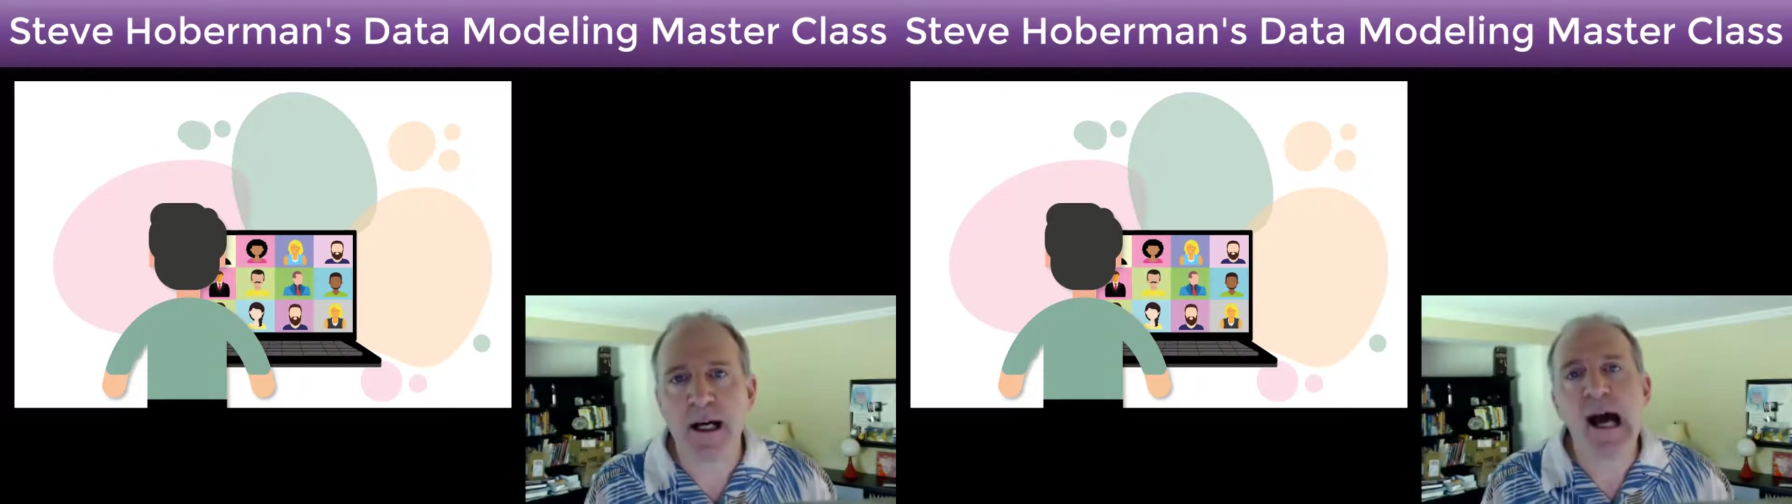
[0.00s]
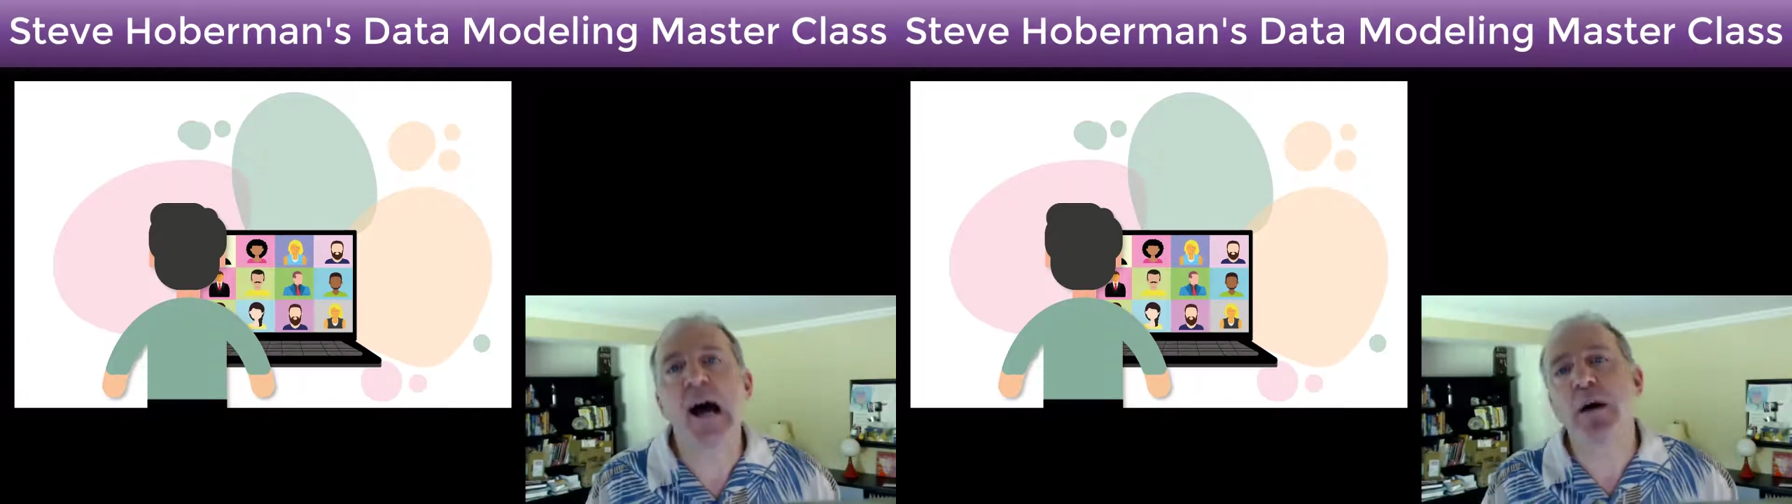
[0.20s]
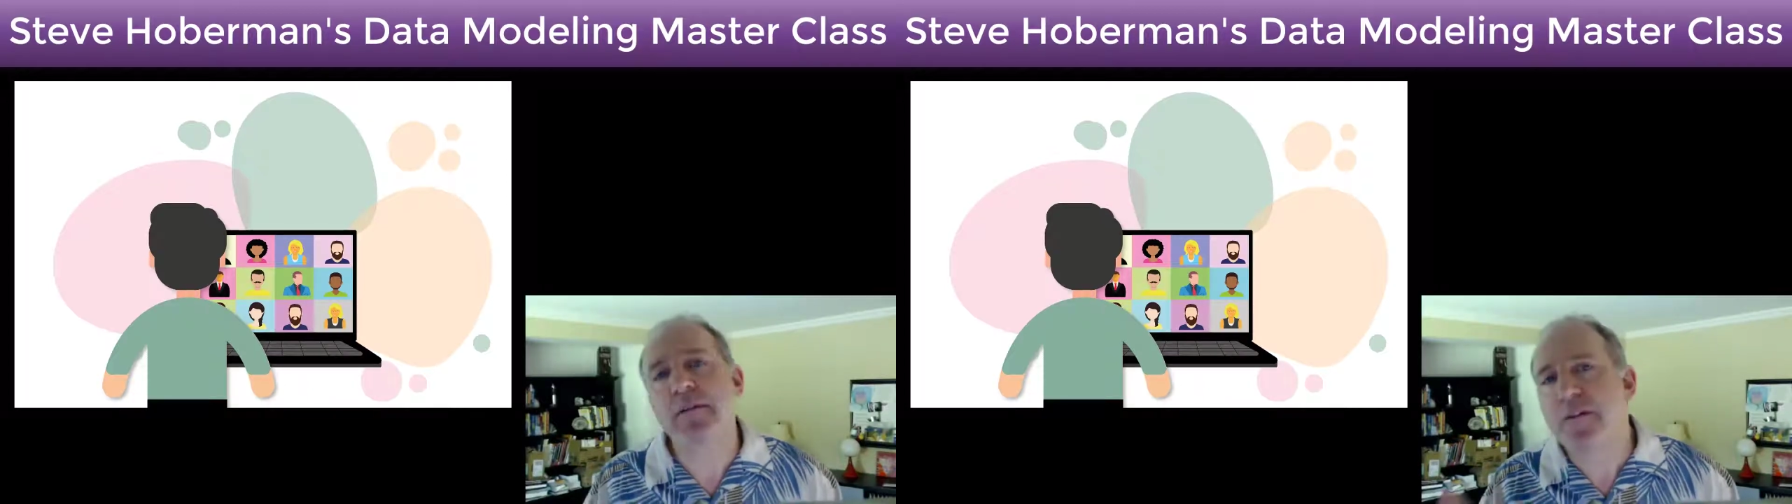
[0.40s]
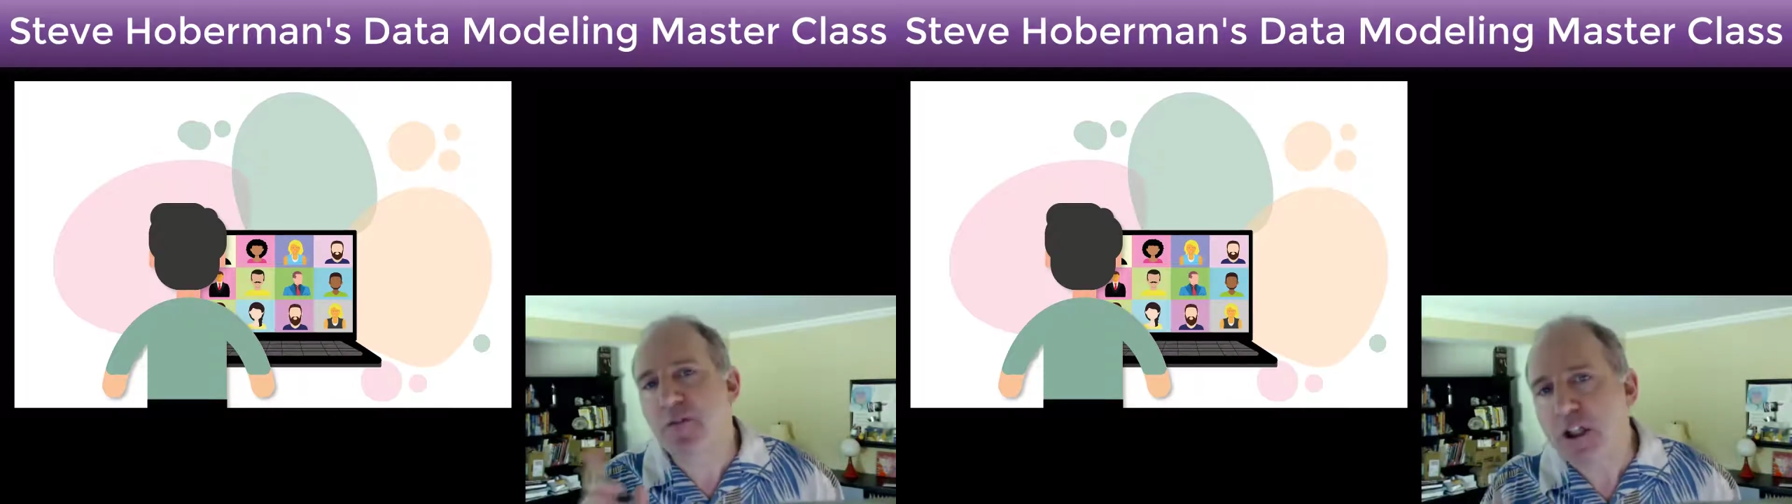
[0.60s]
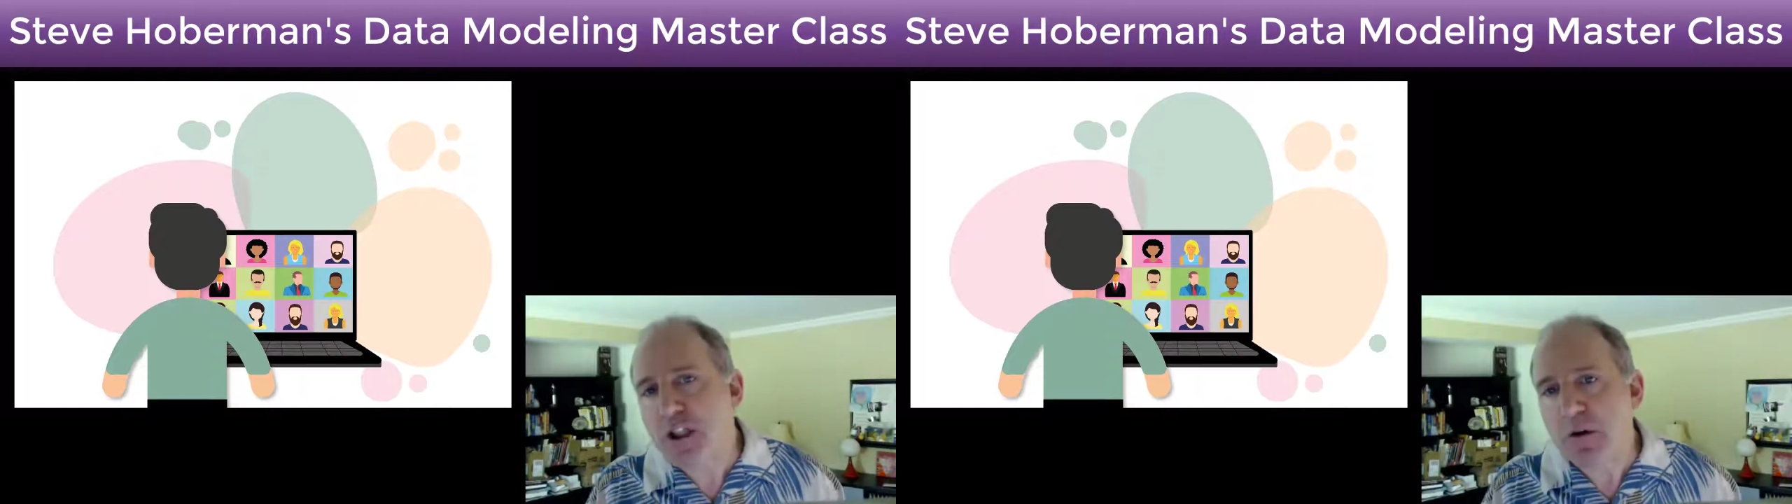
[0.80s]
However,
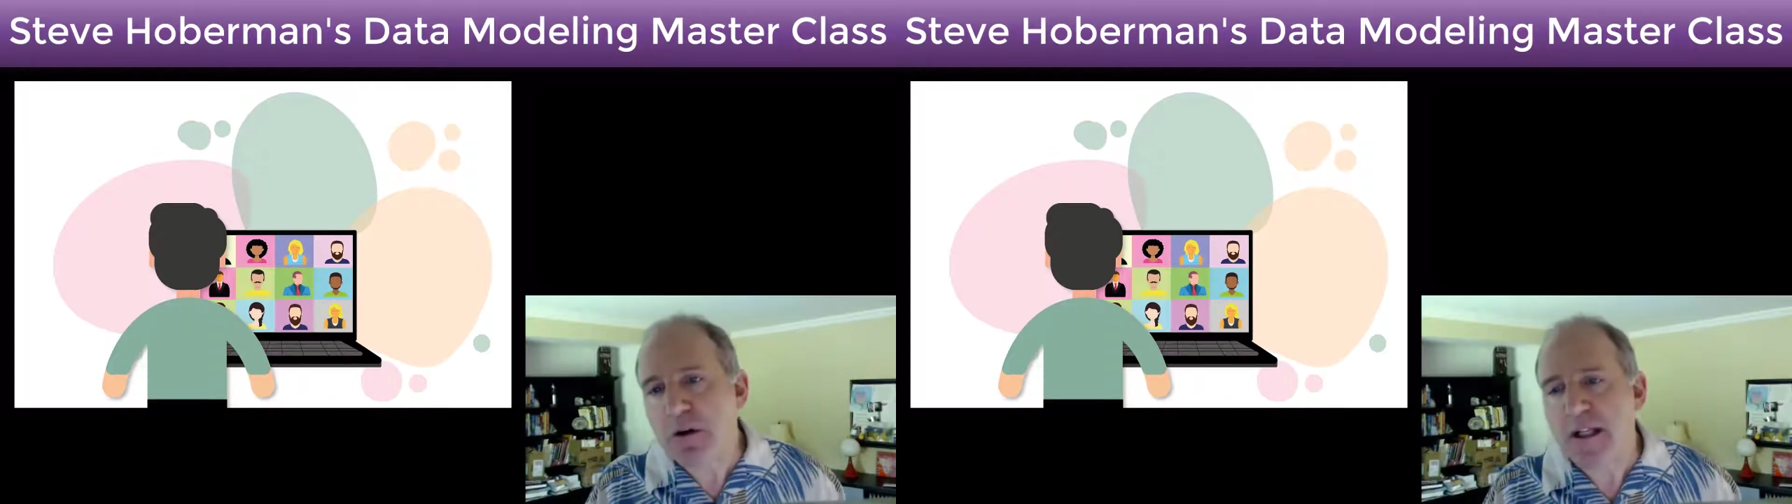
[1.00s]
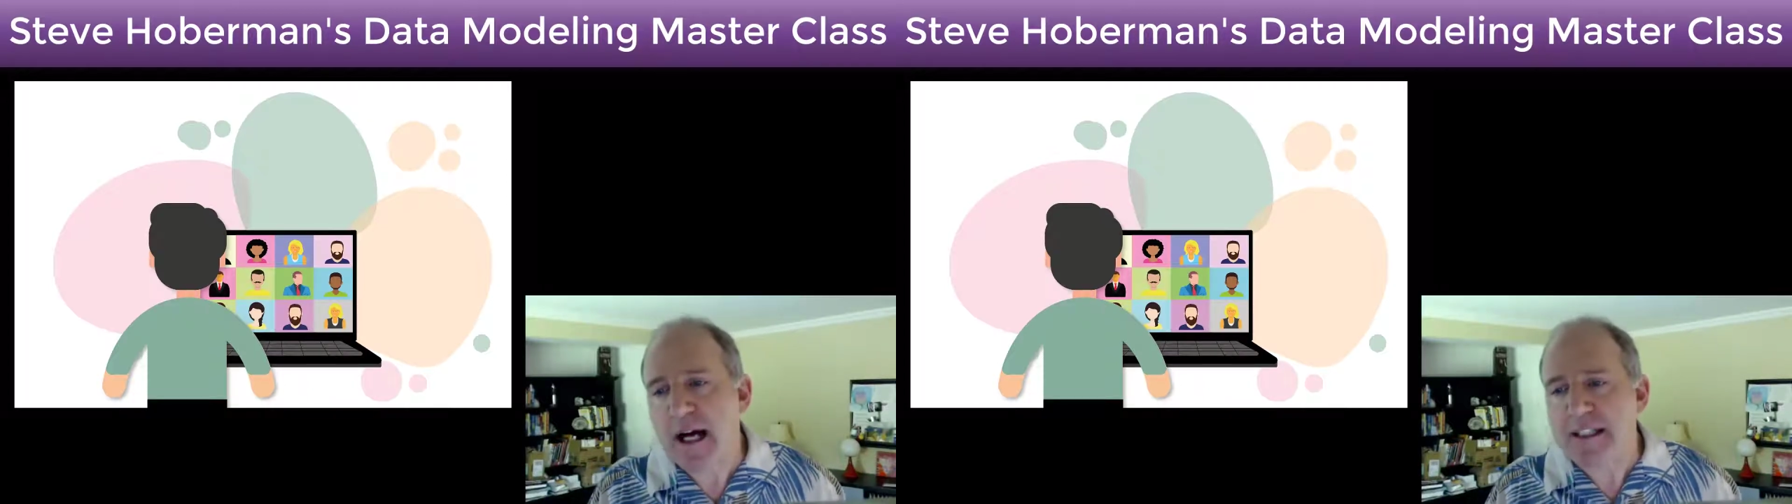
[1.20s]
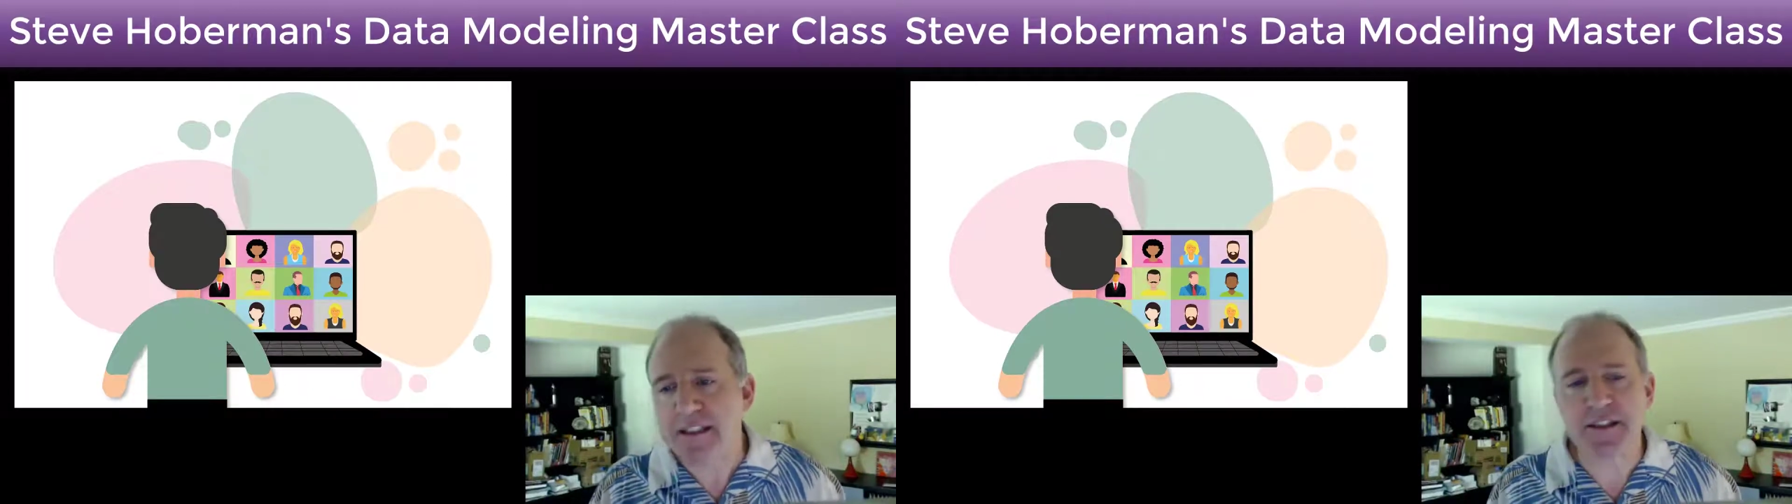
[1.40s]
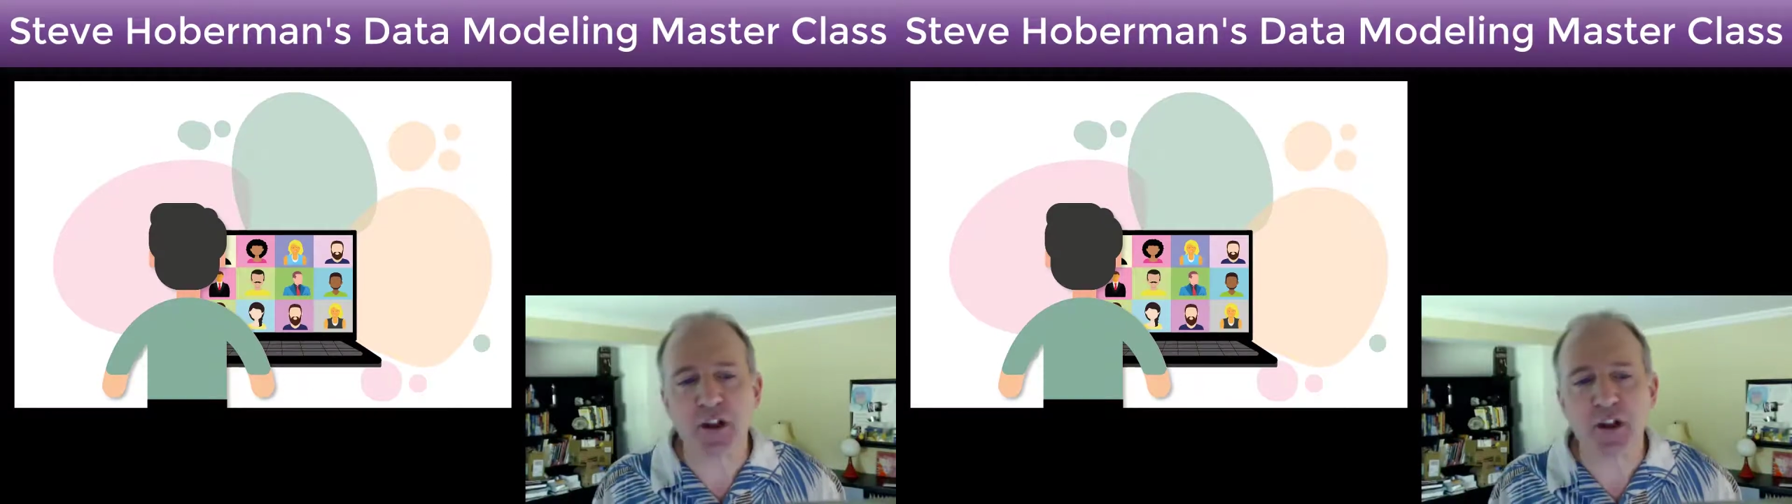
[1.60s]
virtual classes